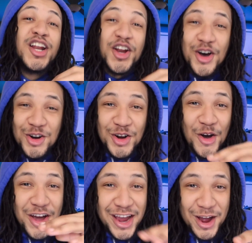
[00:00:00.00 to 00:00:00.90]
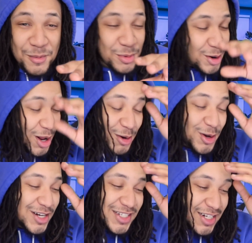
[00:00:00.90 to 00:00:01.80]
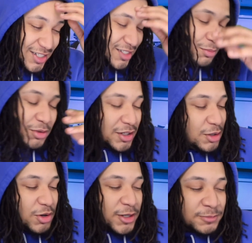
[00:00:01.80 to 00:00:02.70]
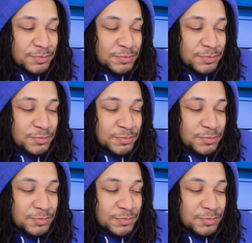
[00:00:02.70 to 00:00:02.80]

No, no cap, bro. I don't know how to say that shit, but anyway.